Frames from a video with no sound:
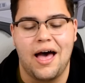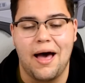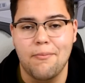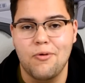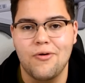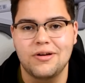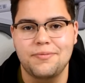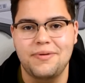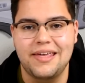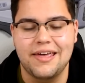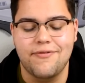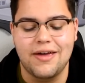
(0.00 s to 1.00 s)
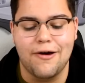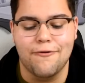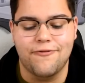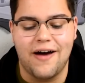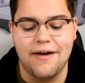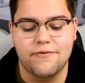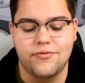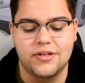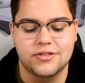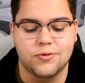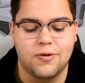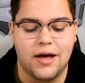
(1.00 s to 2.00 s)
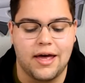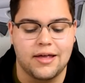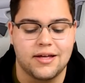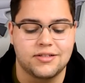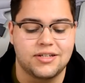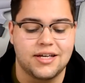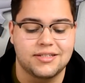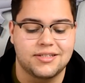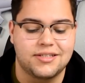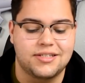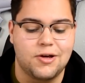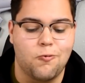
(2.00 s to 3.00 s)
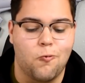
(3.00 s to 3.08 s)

I'm going to be giving five of these away. As you guys can see,